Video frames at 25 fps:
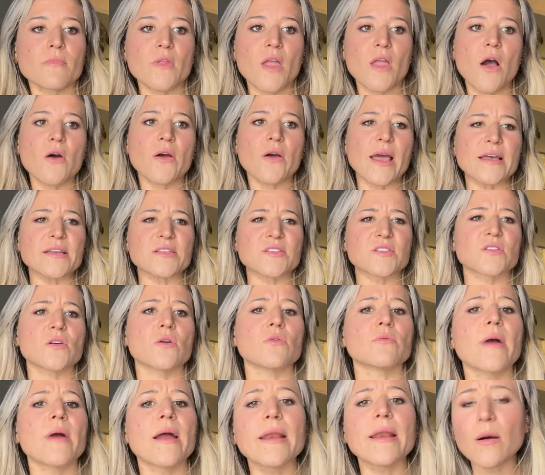Okay,
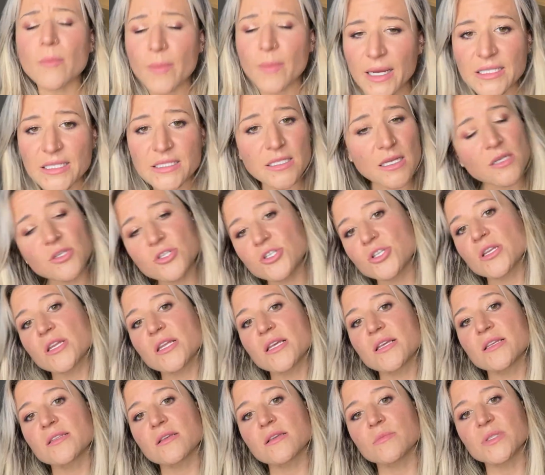so right now my intention
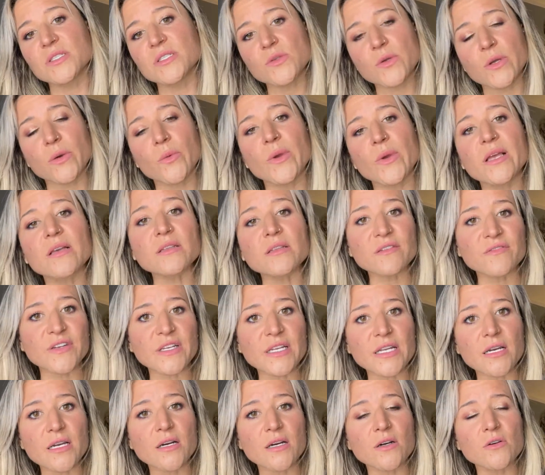is I'll be doing weekly
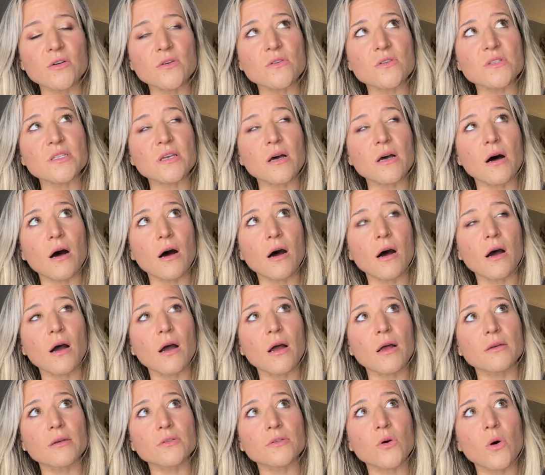videos
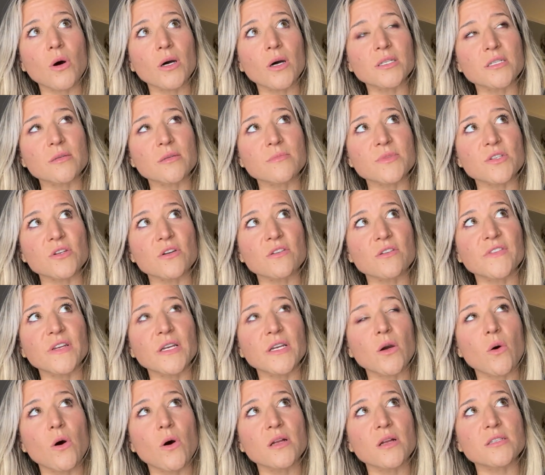on quantum
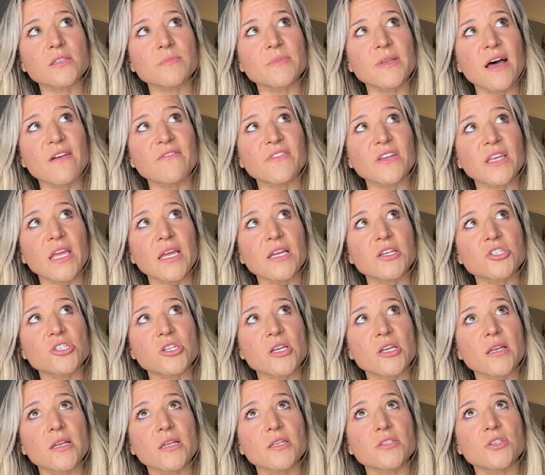surfing, quantum
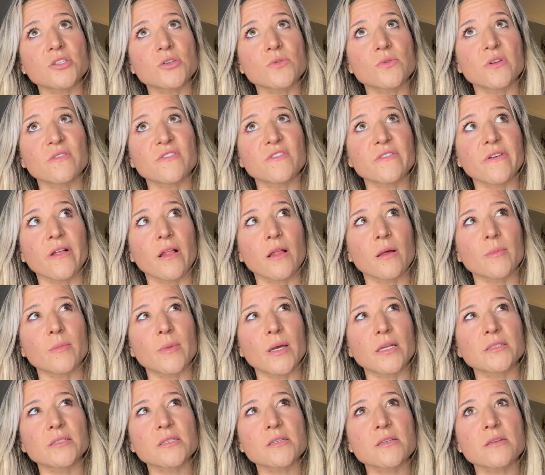navigation, intuitive
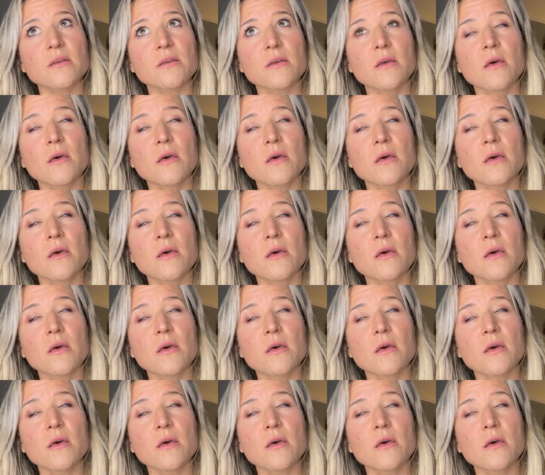development.